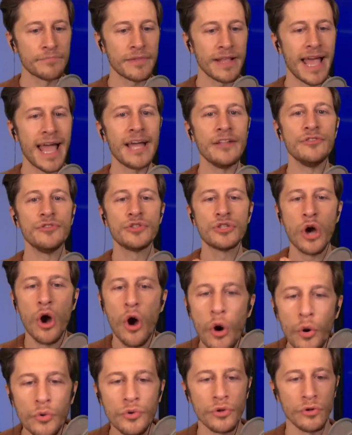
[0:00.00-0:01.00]
and
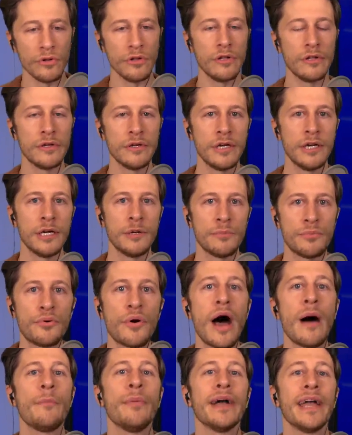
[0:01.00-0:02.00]
total
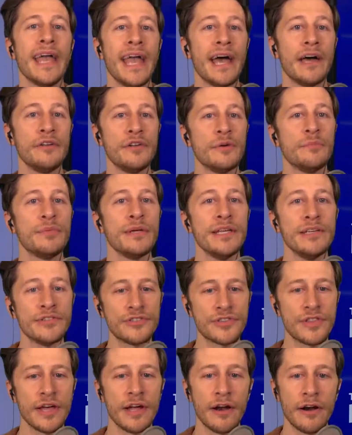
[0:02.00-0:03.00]
propaganda
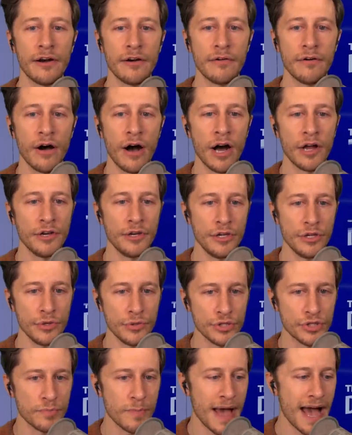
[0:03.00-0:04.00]
piece there on
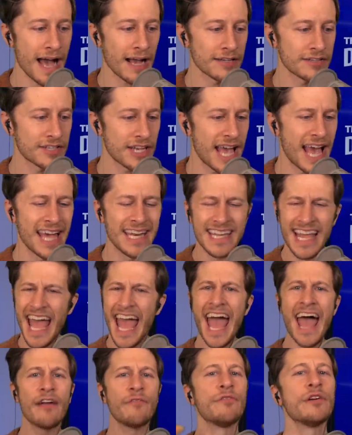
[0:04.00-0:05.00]
Newsmax, and
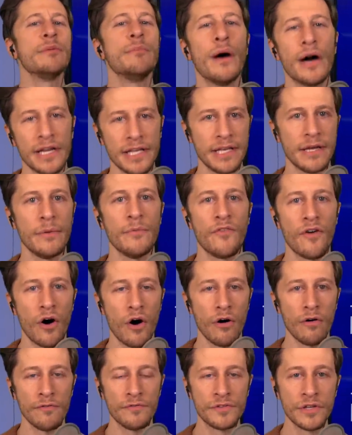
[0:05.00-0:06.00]
everybody
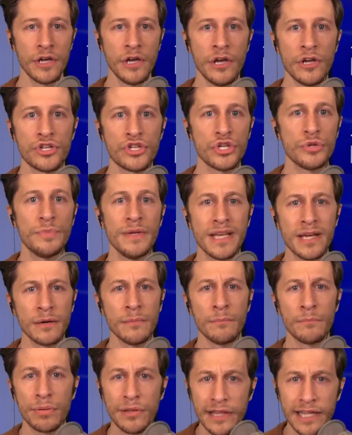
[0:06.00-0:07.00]
involved should be
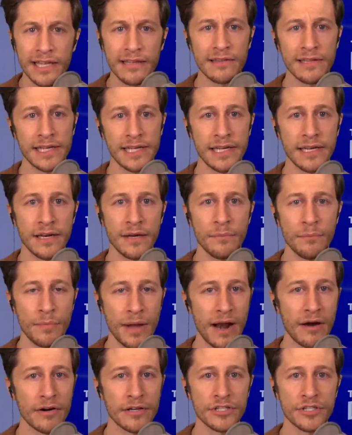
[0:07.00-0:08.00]
completely
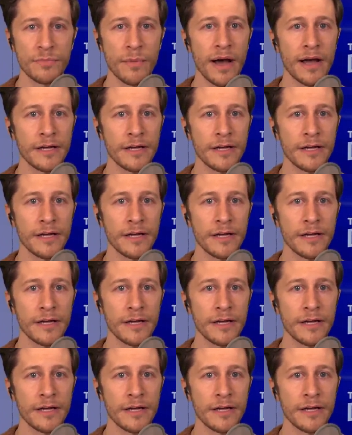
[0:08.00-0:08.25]
embarrassed by